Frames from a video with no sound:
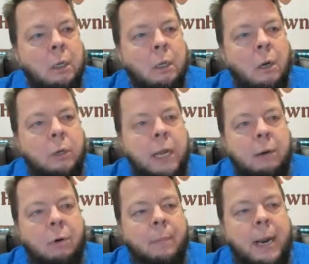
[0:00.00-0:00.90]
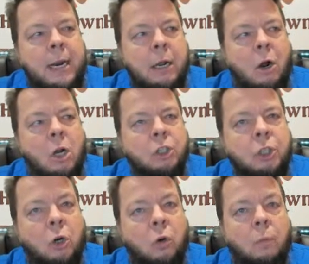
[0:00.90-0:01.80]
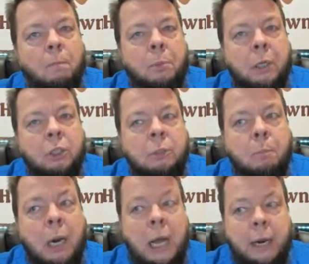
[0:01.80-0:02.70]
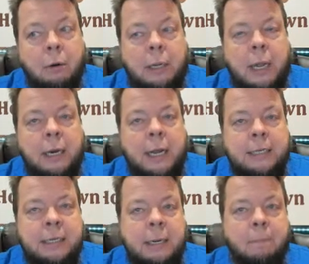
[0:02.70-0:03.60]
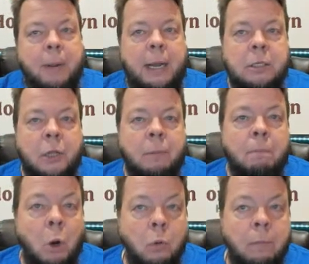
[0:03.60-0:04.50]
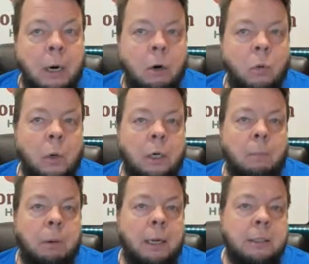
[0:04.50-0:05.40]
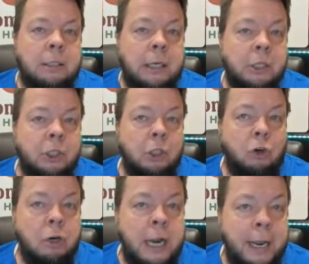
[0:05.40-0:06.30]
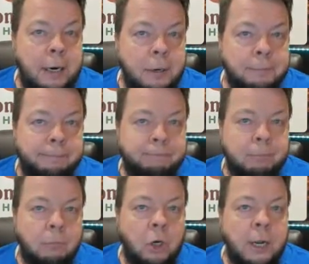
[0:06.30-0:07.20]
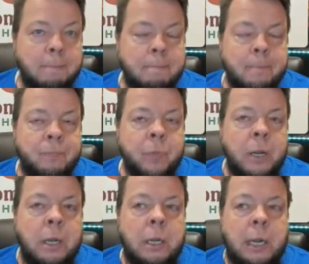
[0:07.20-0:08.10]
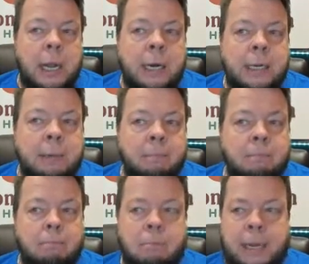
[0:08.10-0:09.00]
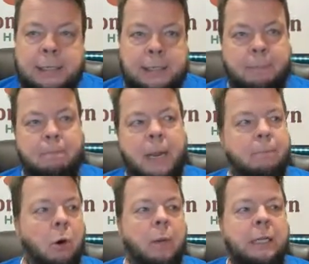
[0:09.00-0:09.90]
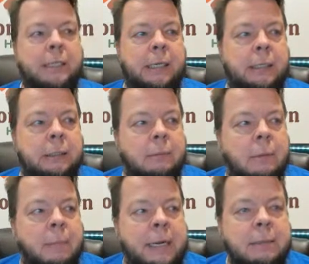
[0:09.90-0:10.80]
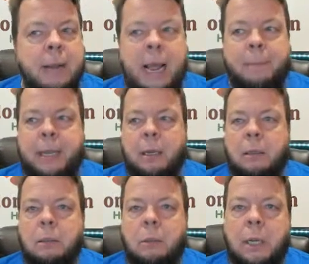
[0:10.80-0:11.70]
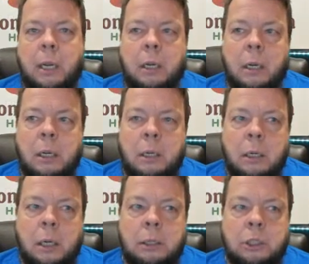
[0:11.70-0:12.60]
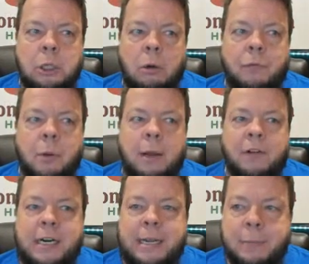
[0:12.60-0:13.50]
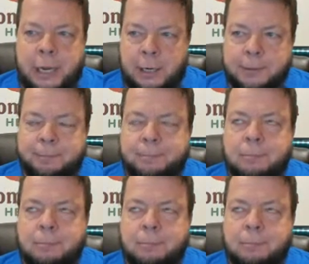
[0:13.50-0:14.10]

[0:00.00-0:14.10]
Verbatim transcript: Okay, Rehmannia also builds blood. Okay, it has an impact on the bone marrow where your blood cells are created, right? And it makes them make more blood cells, makes them happy. Okay, and so if you have anemia,